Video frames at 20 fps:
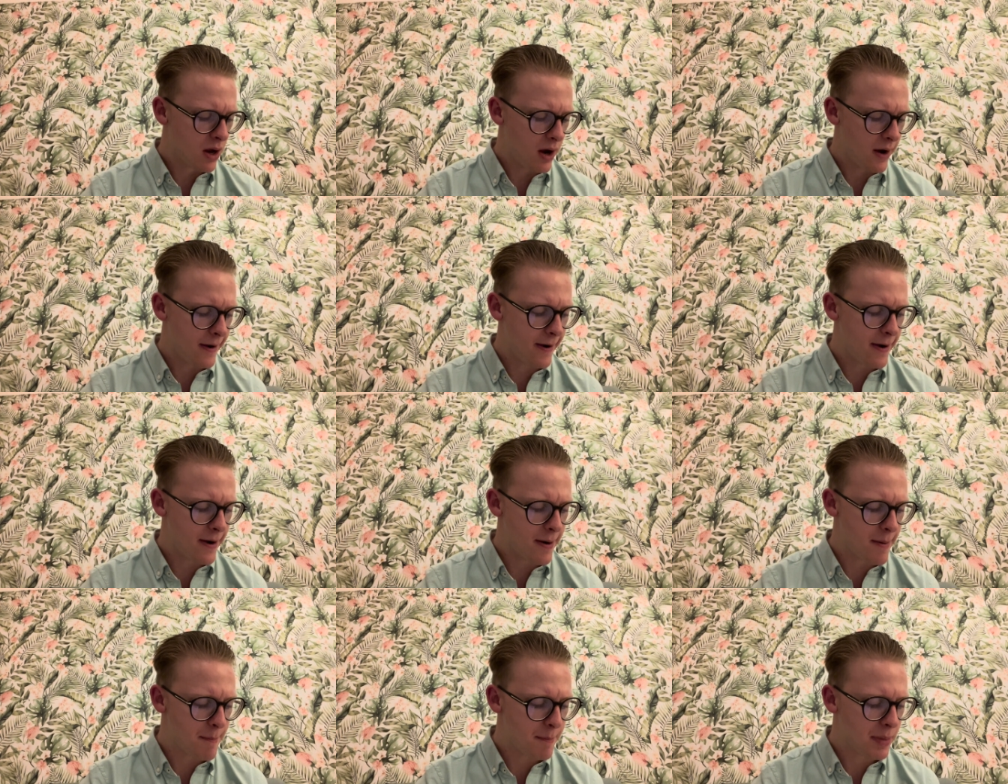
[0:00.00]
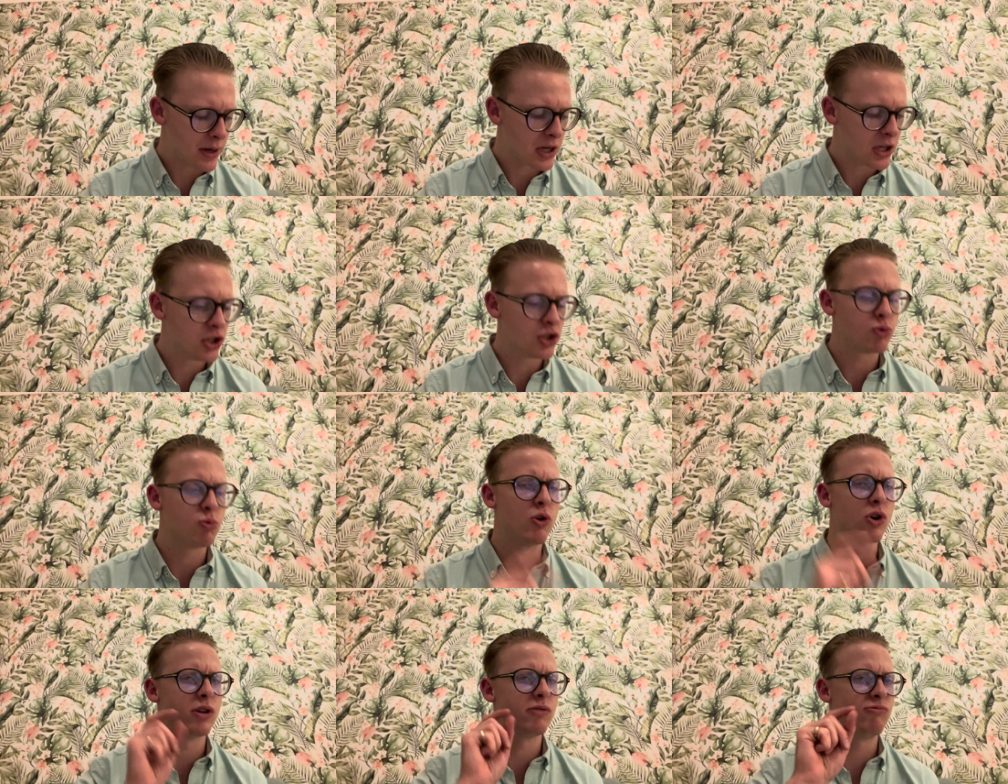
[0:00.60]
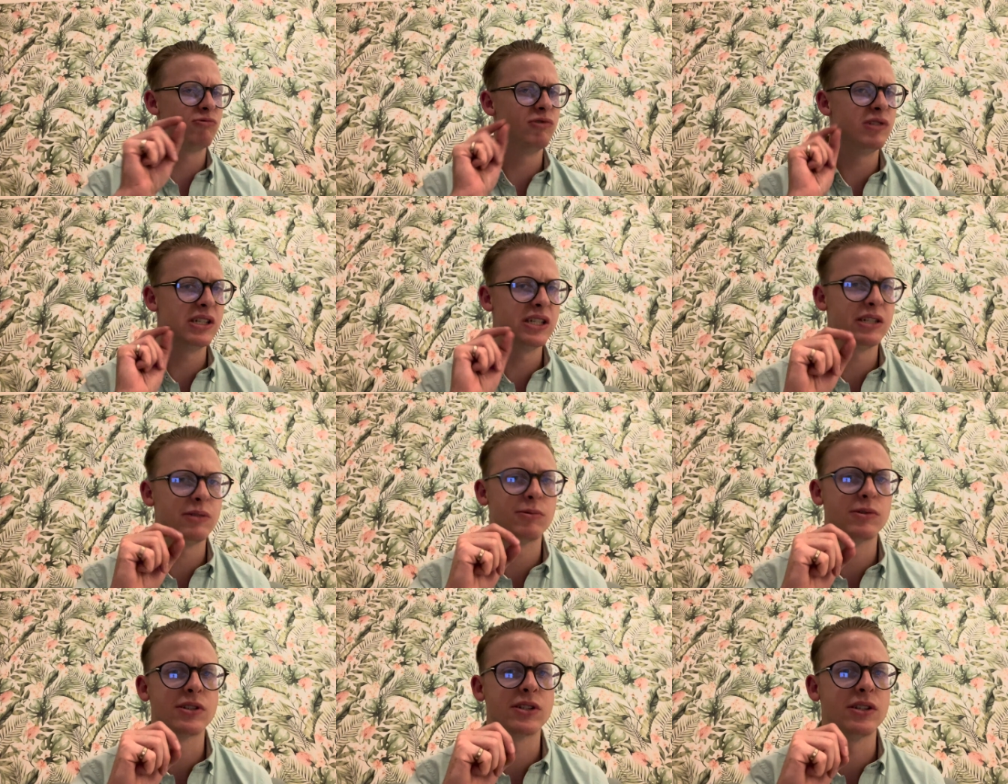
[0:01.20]
uh, because what I really
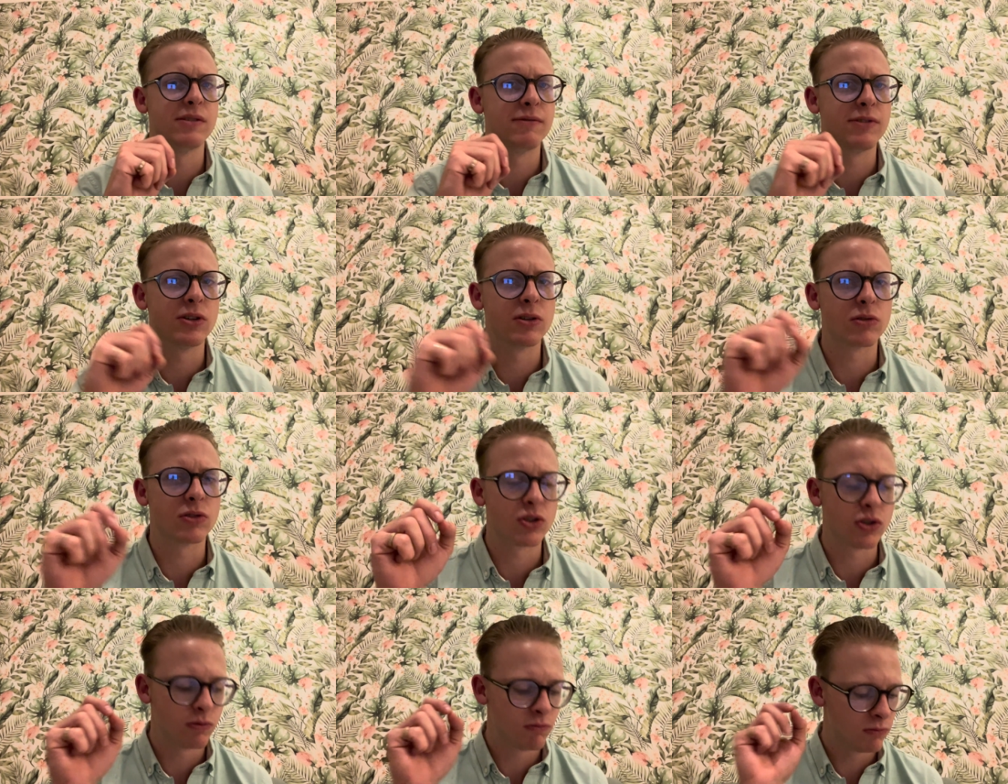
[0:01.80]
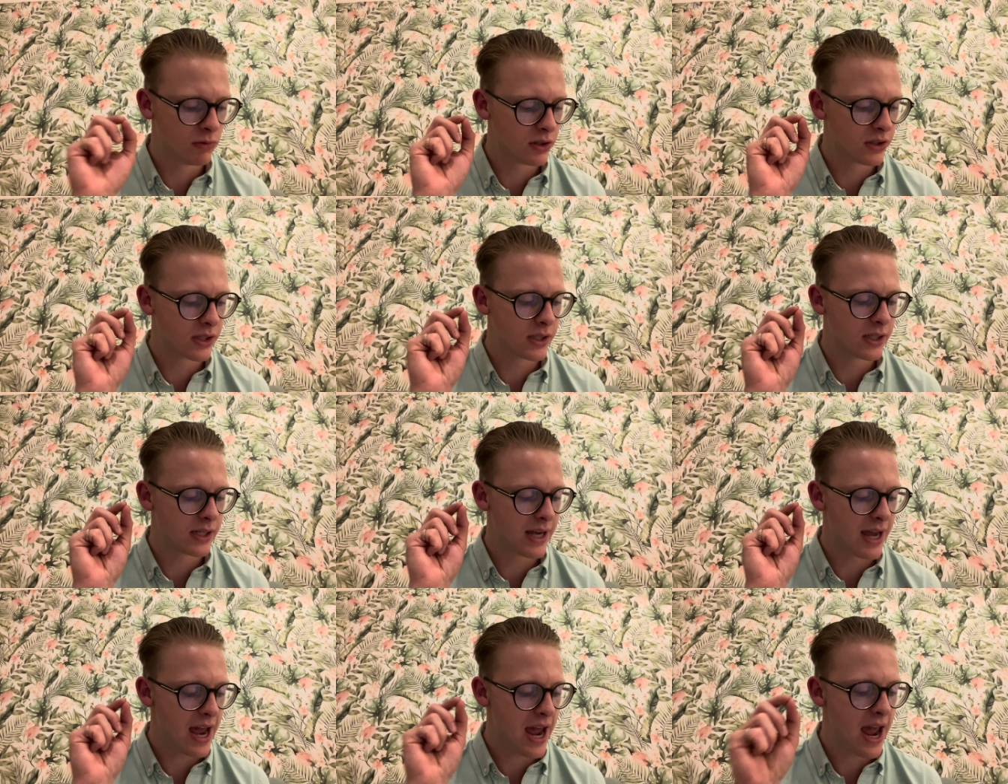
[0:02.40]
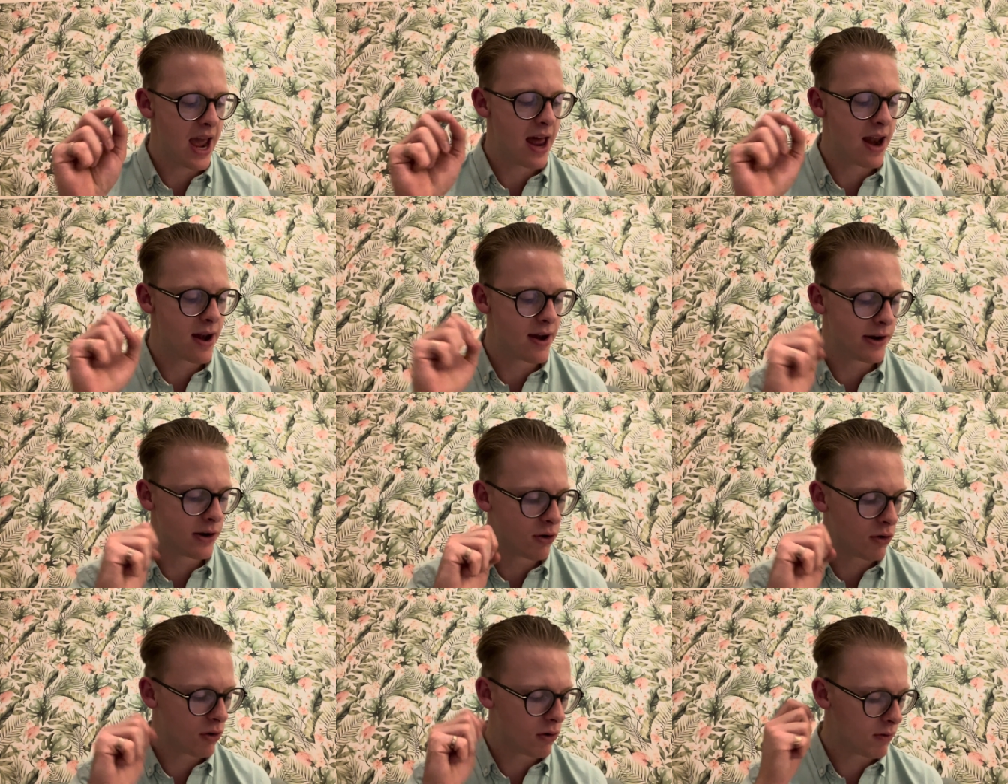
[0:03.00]
wanted to focus on was the
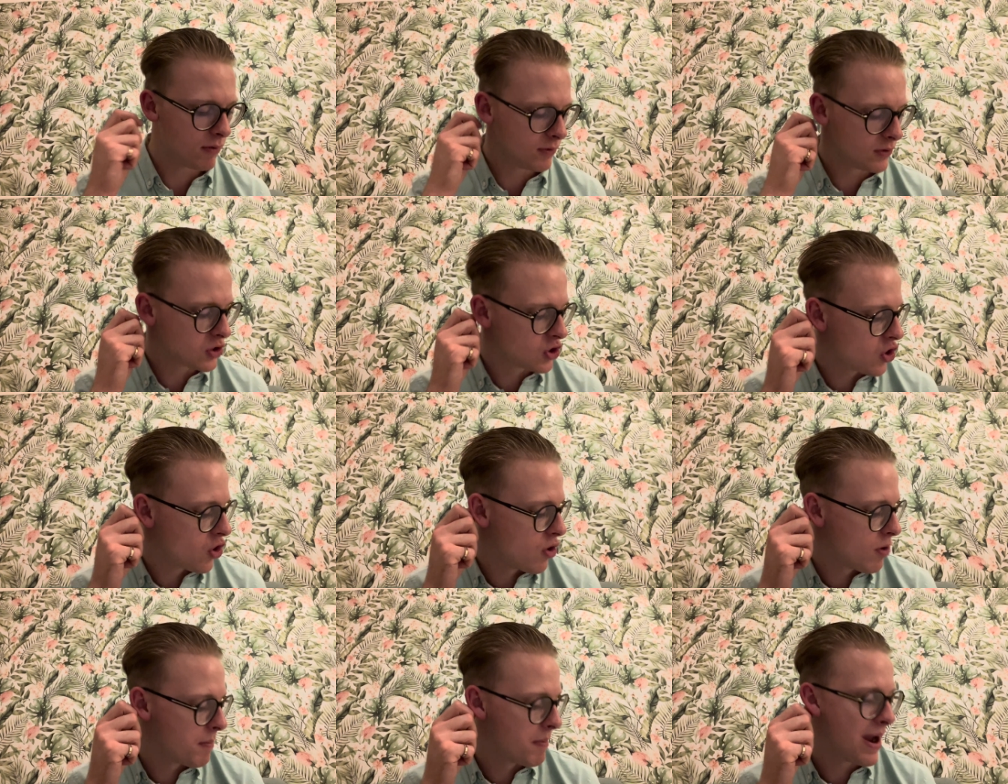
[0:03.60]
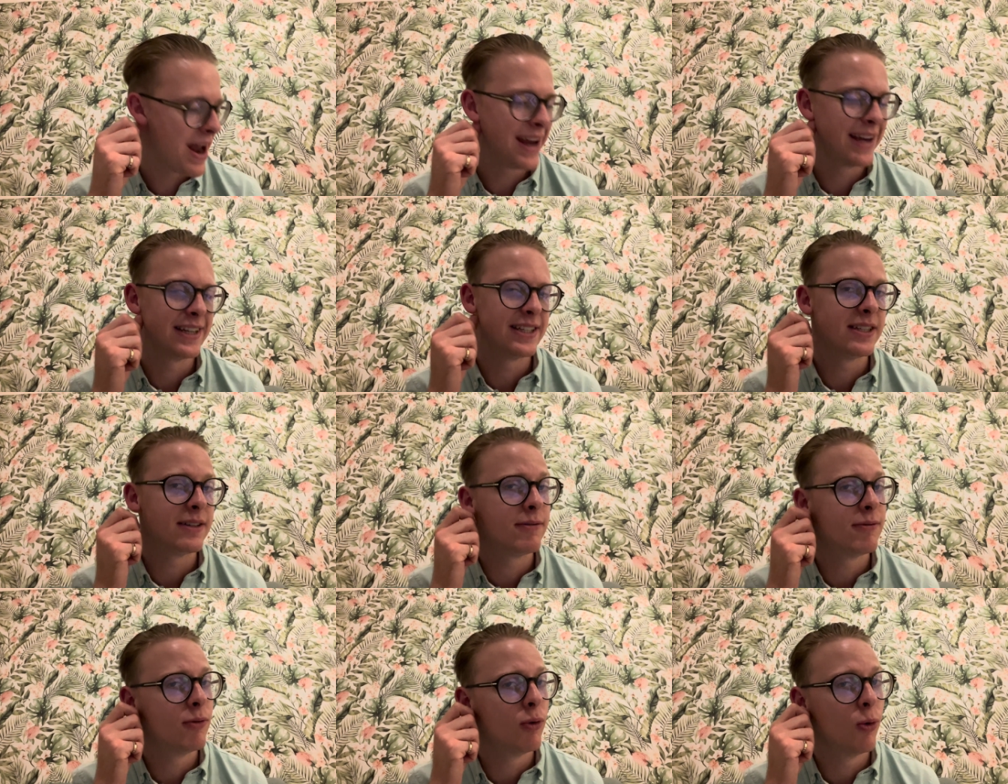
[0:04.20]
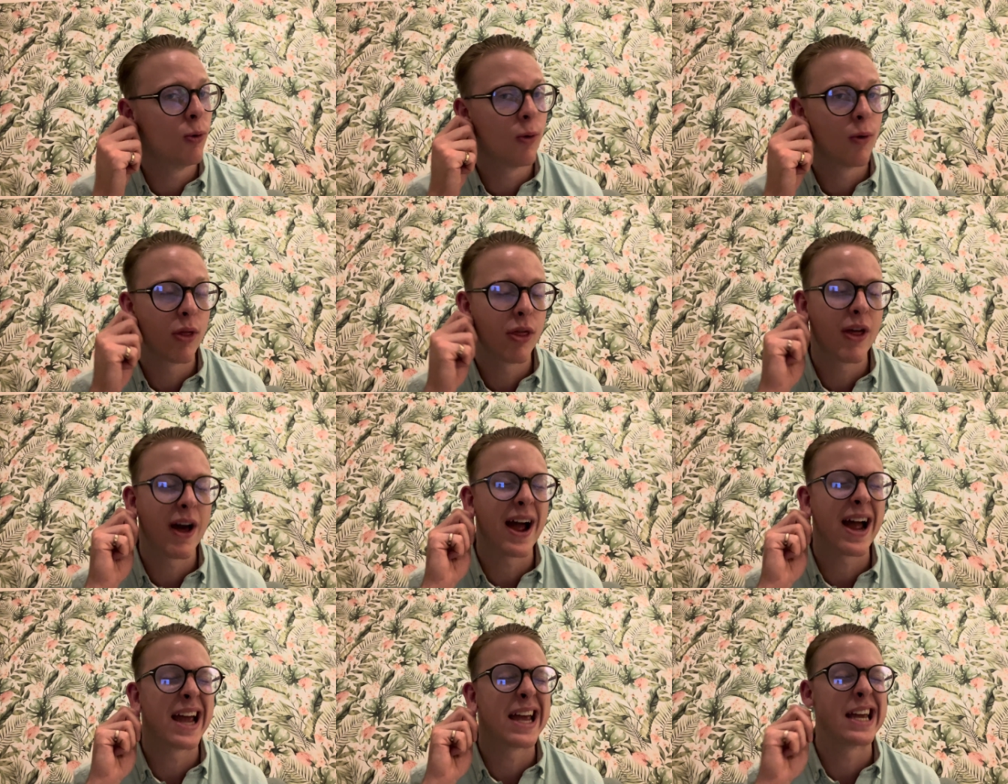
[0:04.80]
end of Psalm 84.
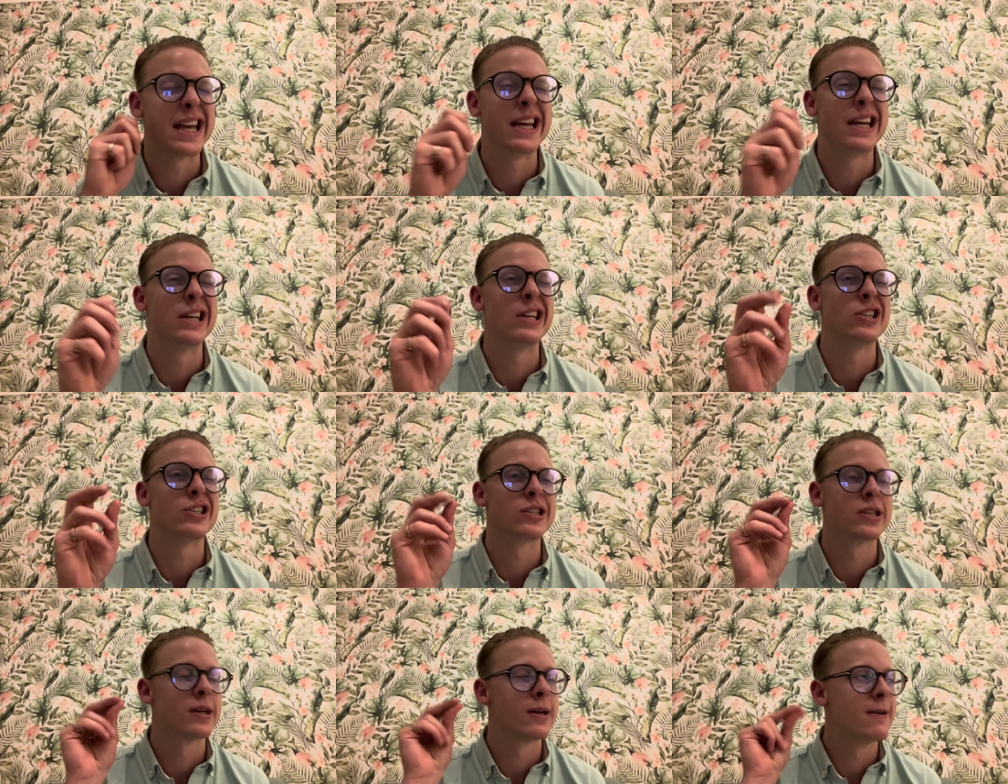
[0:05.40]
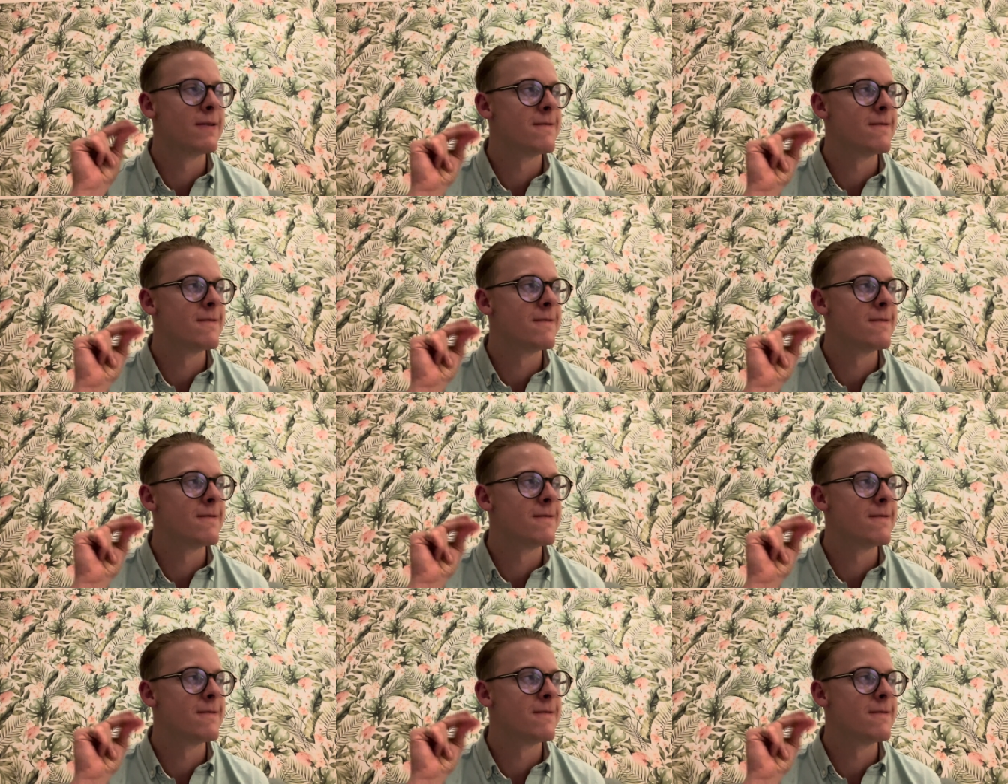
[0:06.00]
That is